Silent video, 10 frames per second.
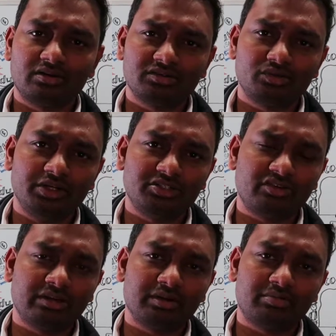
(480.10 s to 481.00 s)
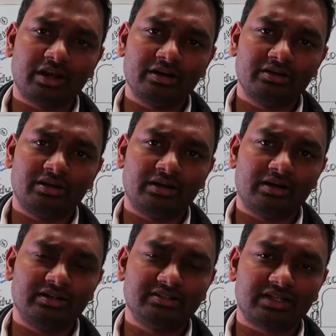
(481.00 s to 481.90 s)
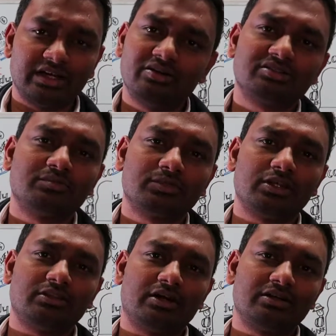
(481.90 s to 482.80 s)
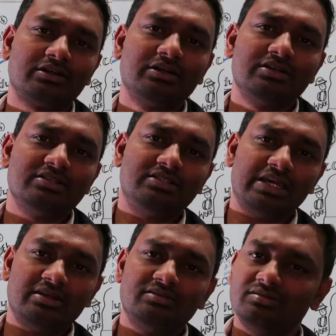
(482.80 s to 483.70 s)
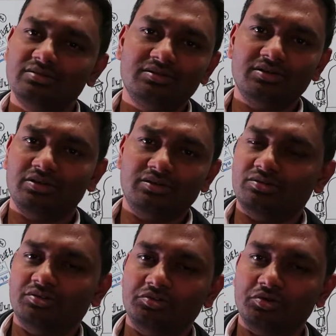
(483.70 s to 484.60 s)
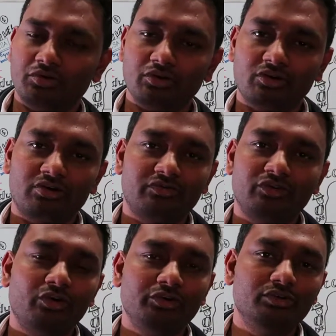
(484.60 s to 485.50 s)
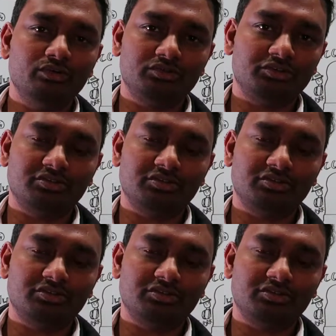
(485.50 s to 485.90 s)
or sewage treatment plant design or something like that, then you're of no use.